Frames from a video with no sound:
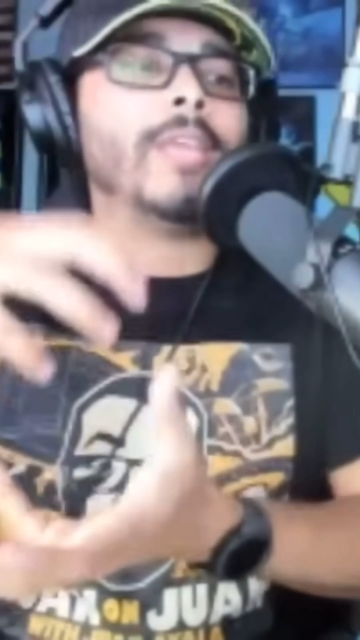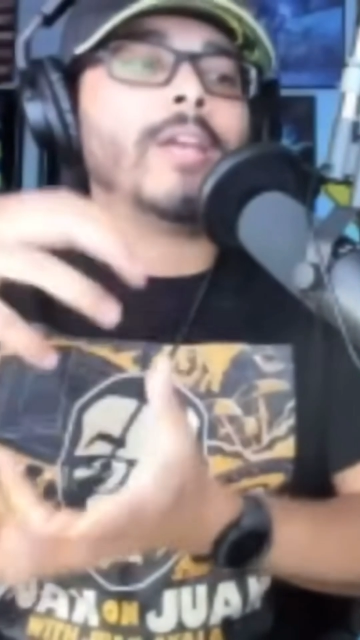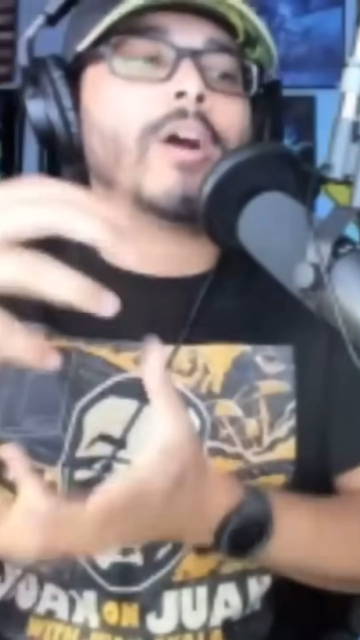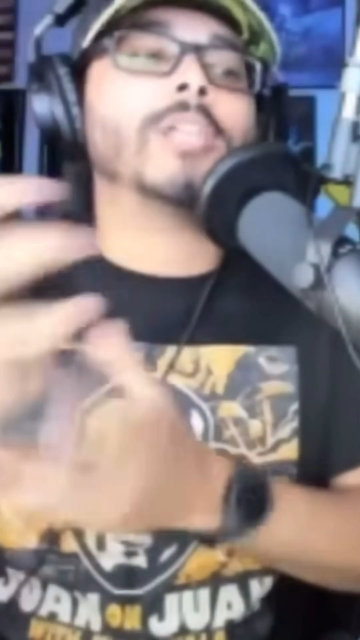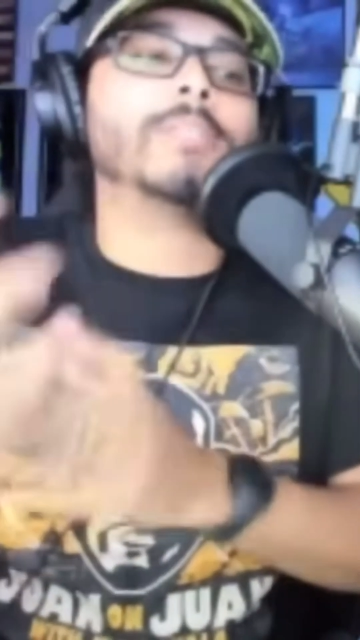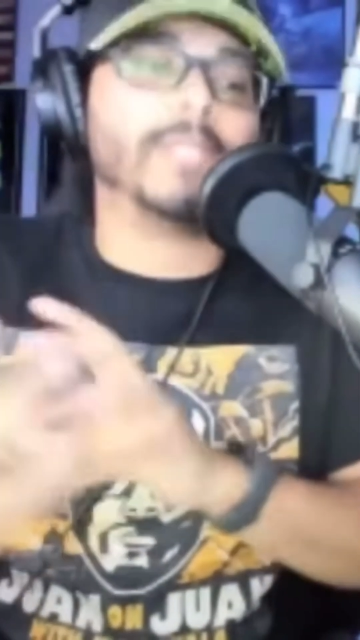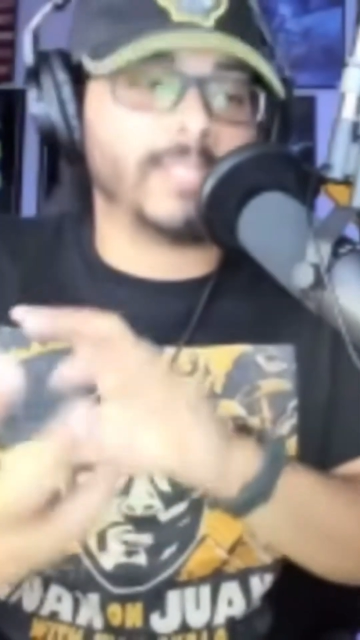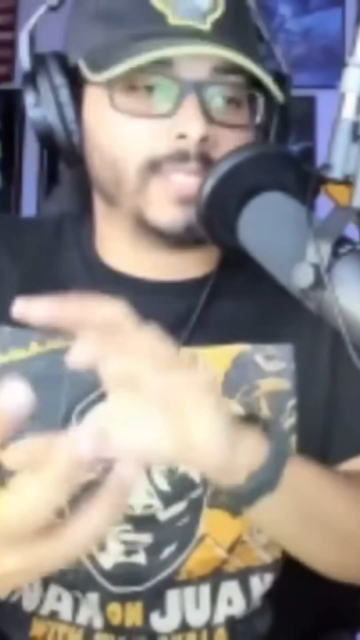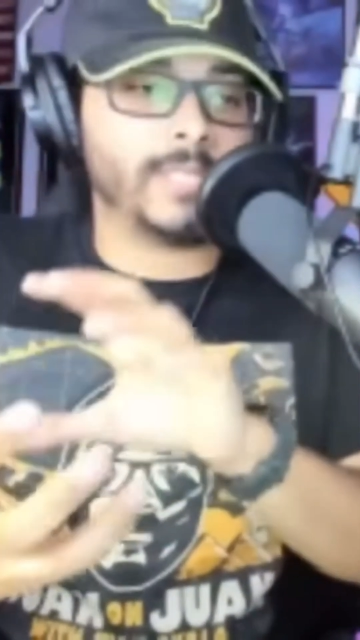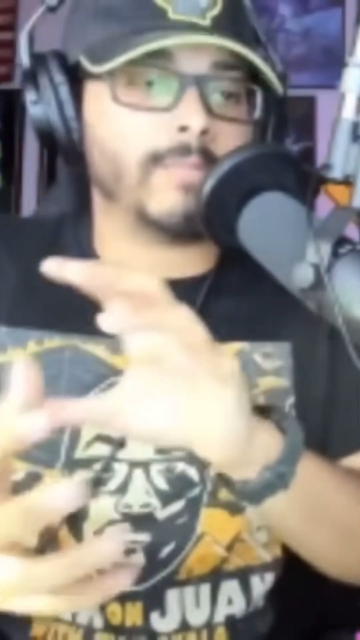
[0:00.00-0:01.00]
cosmic
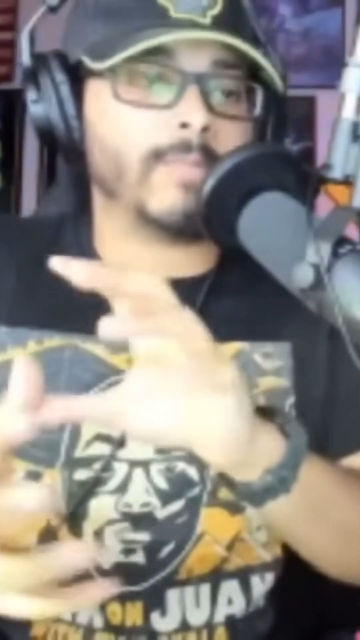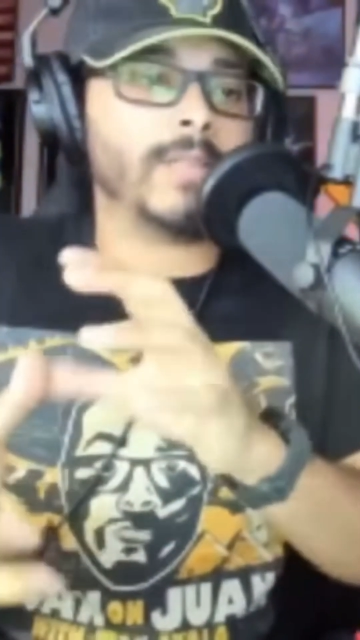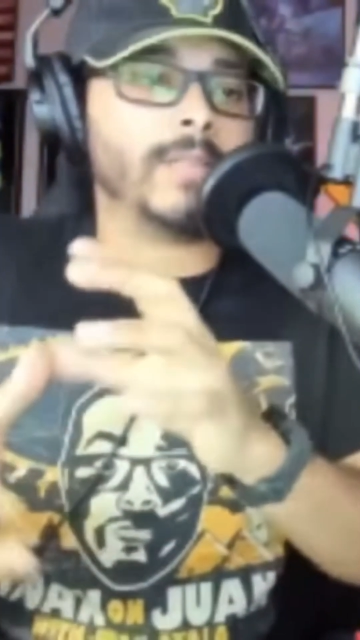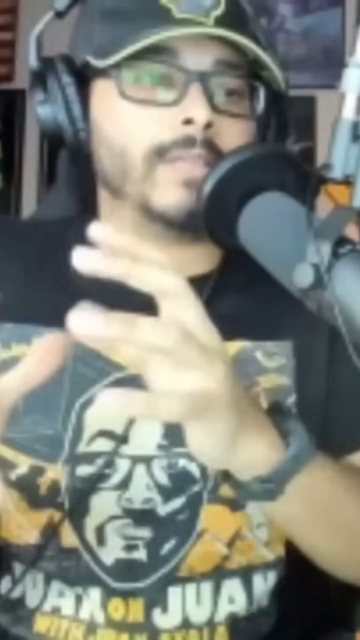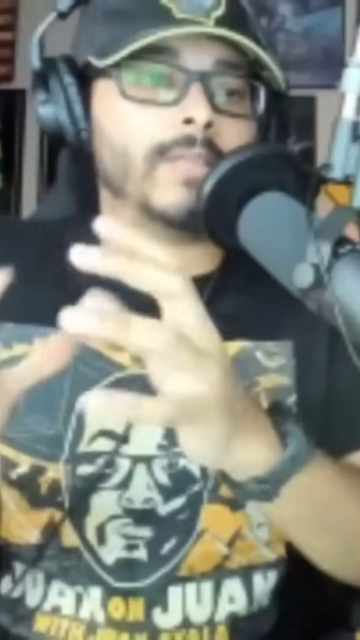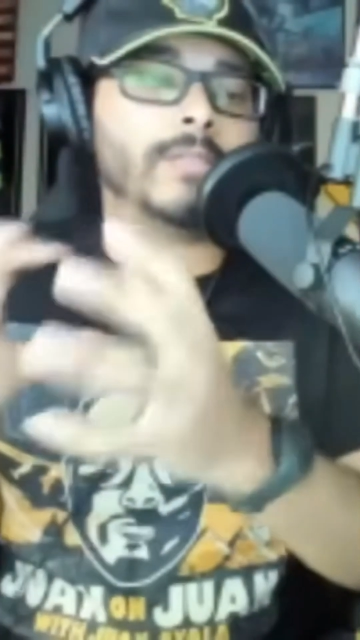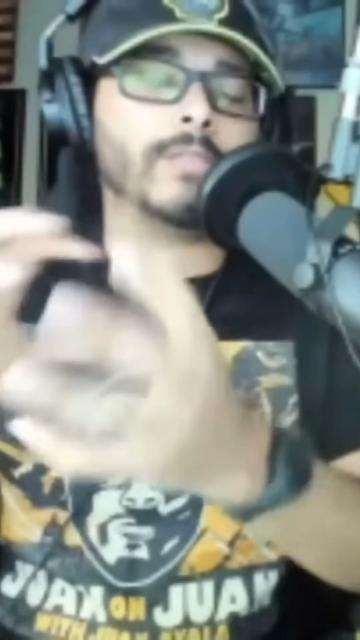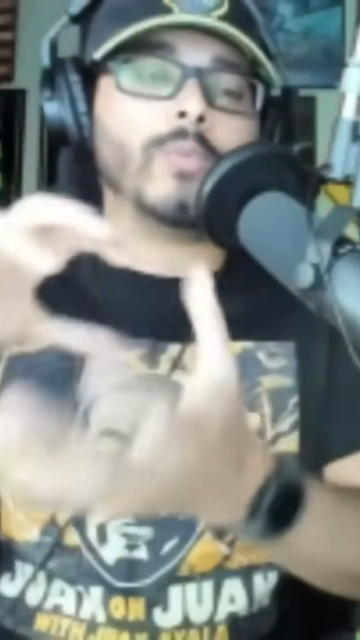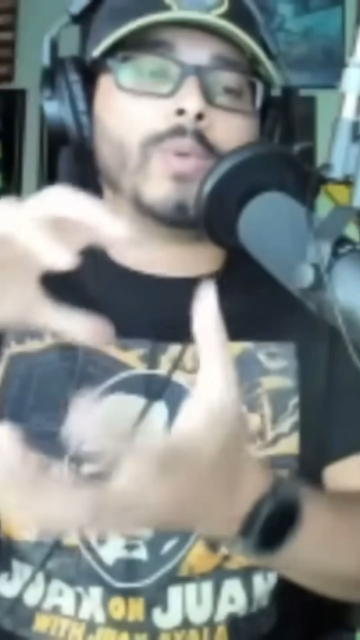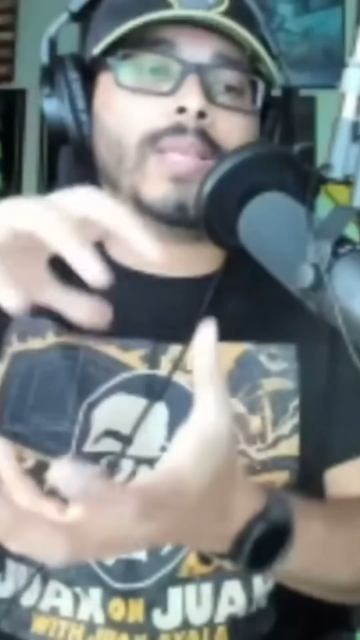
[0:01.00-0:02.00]
system, right?
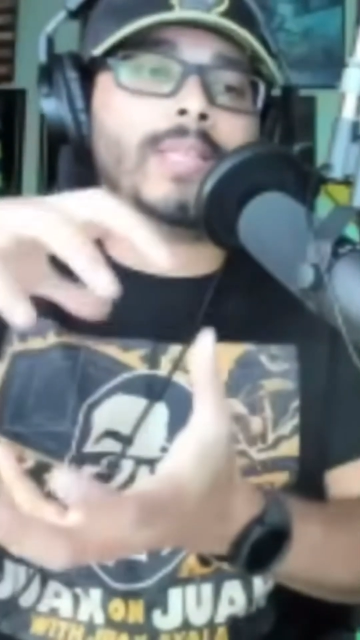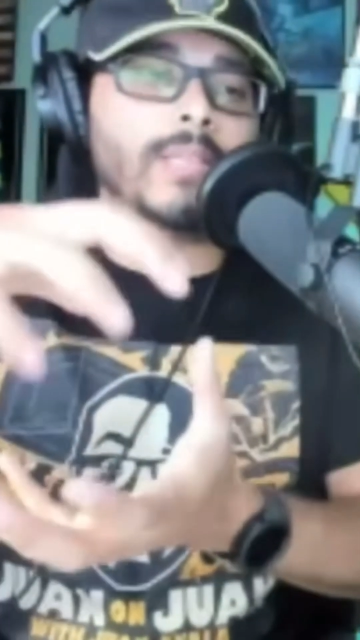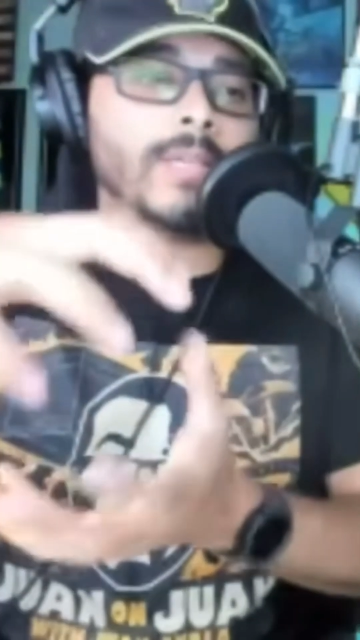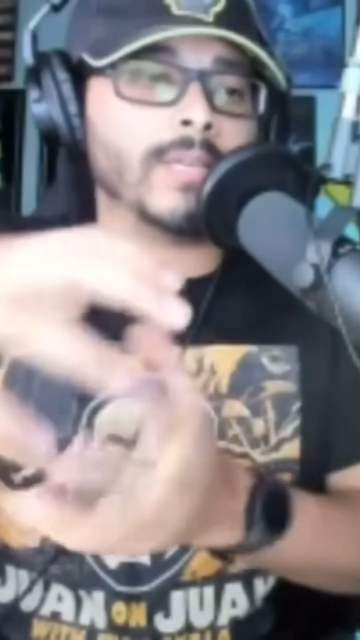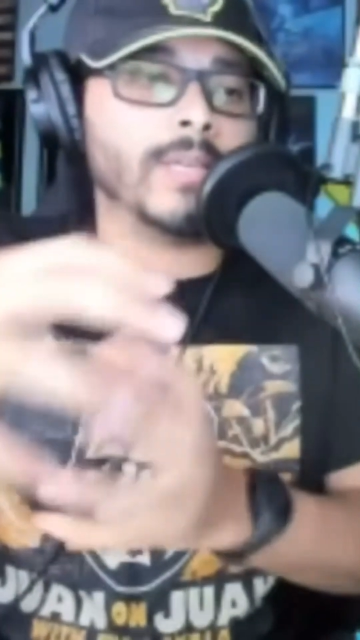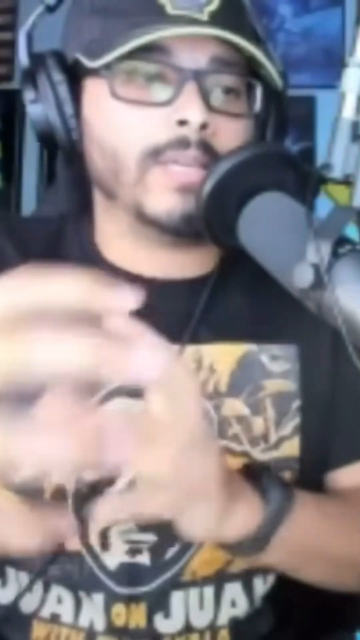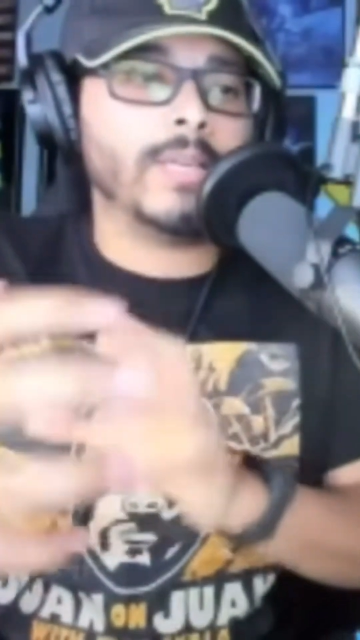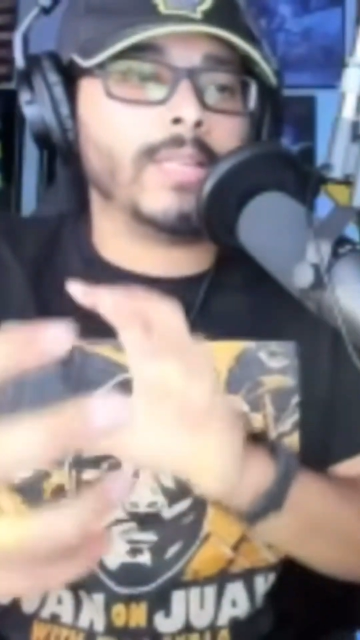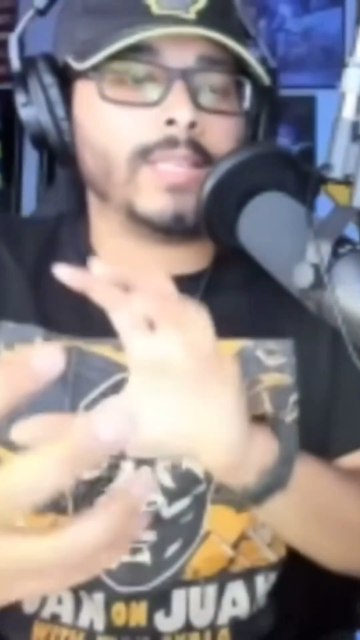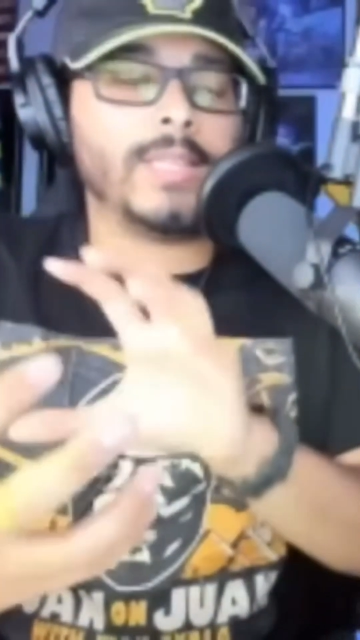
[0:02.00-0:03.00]
The way that
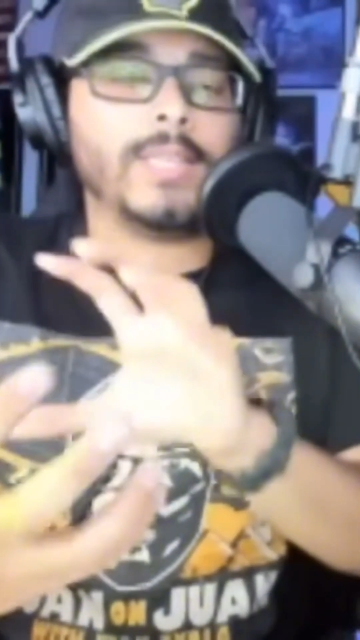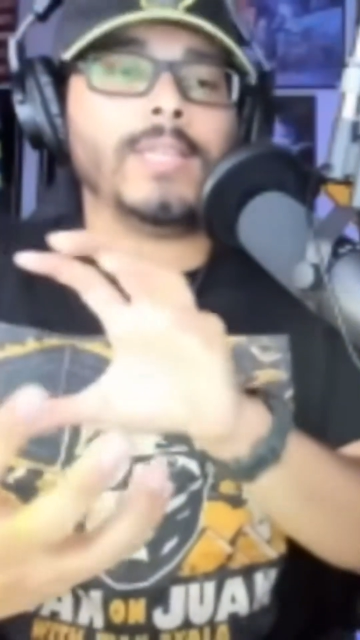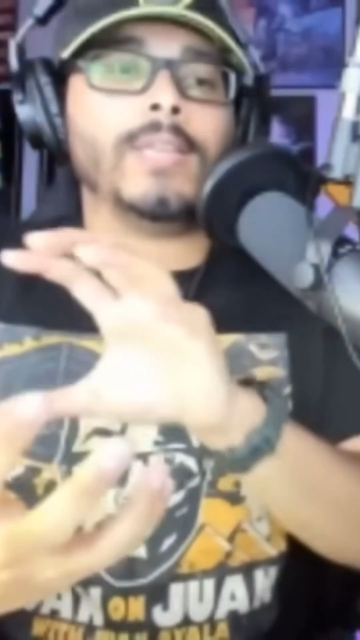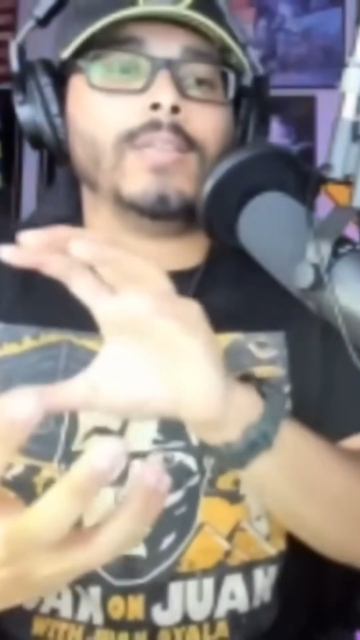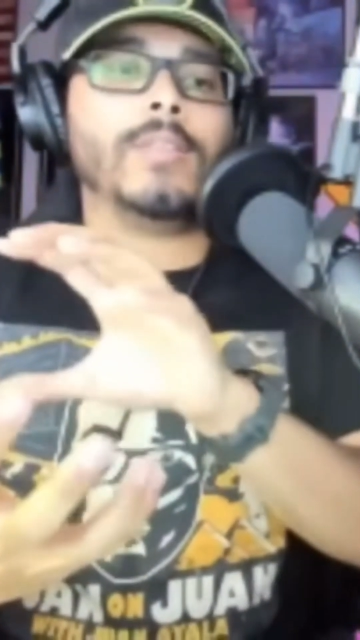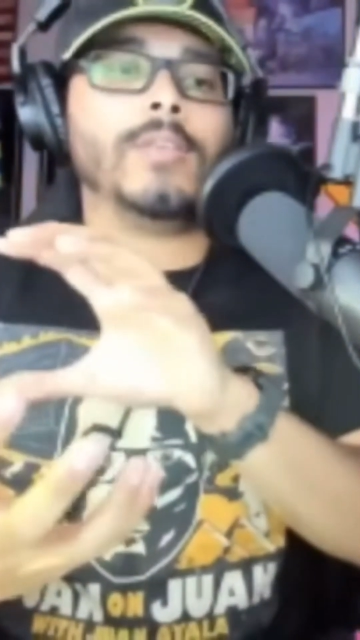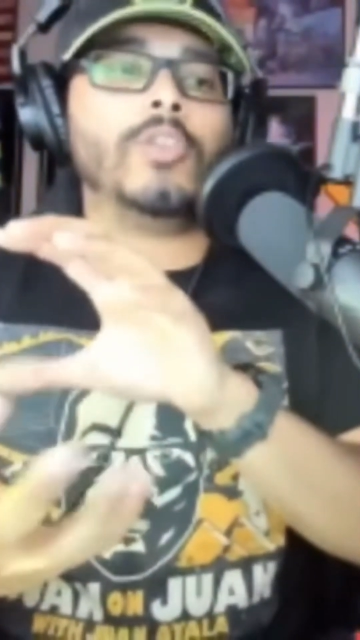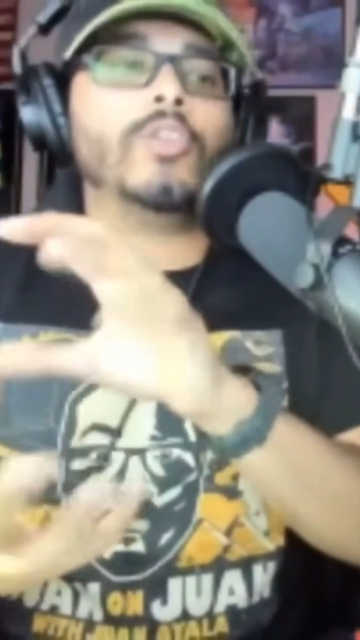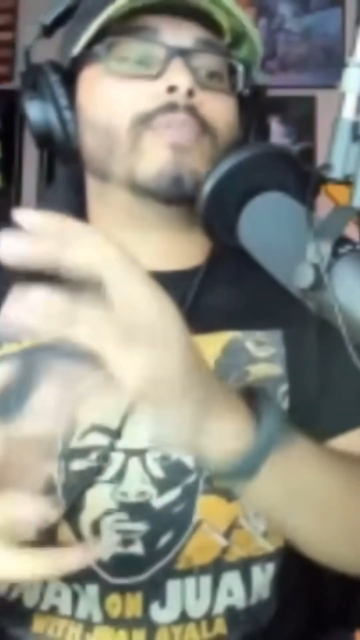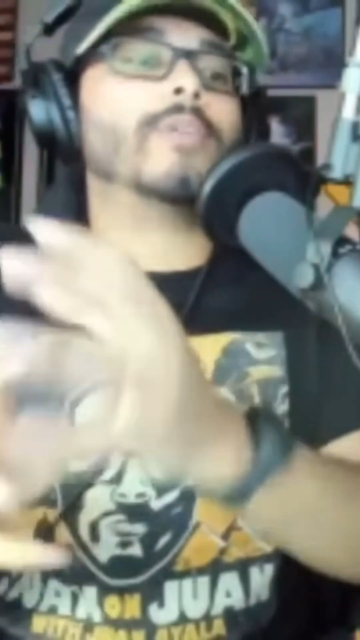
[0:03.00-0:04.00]
the
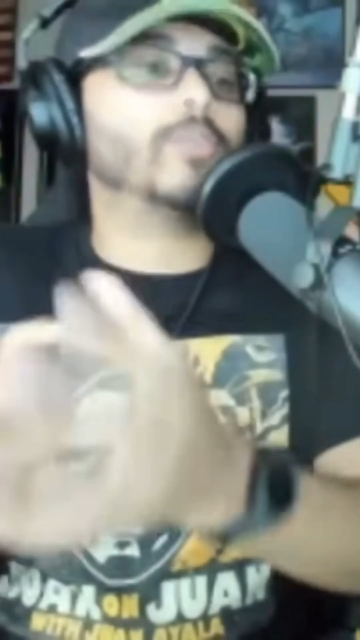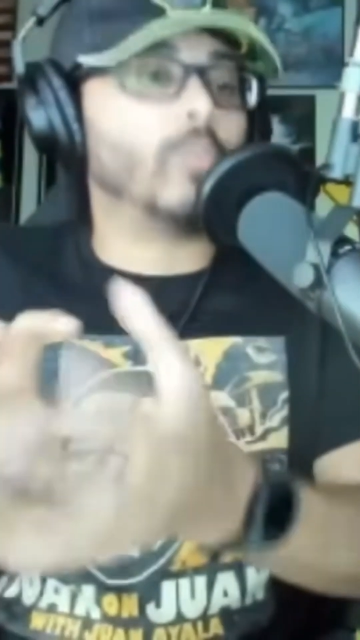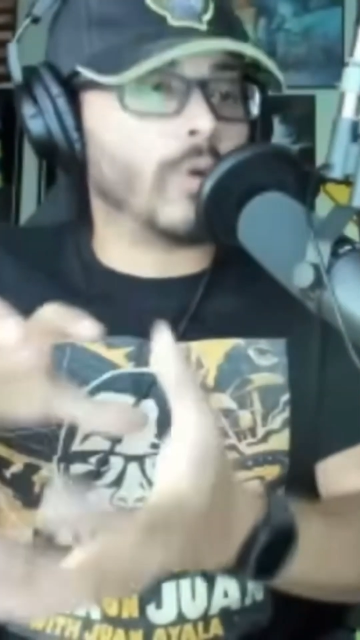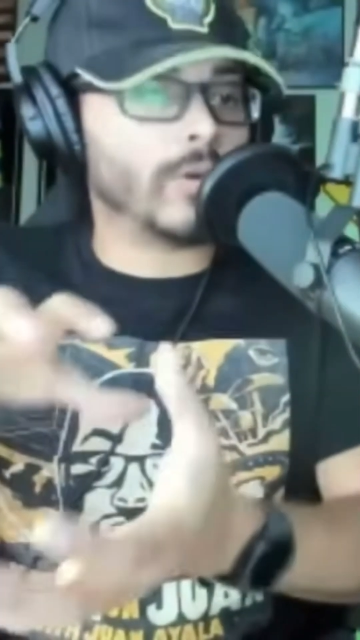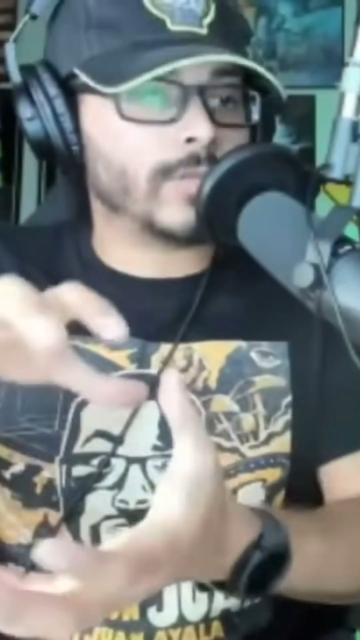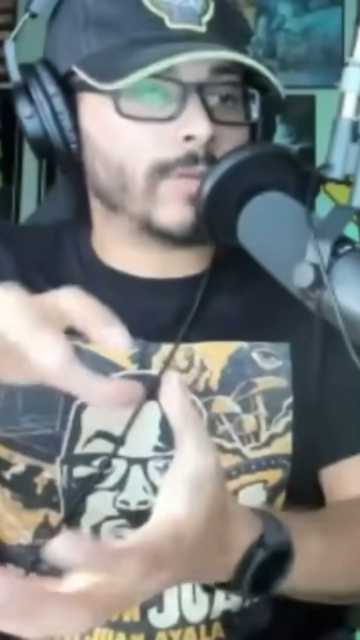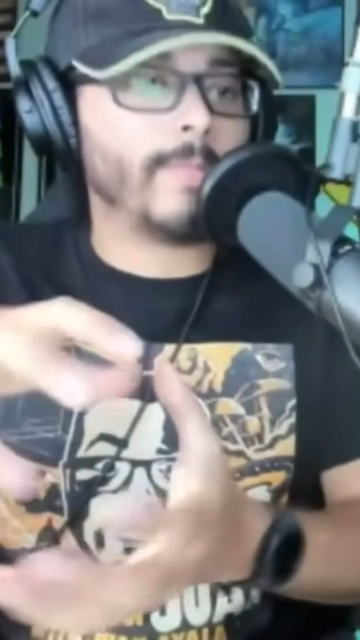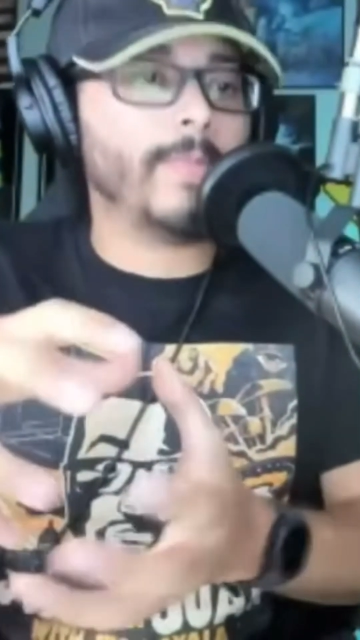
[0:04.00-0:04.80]
universe worked.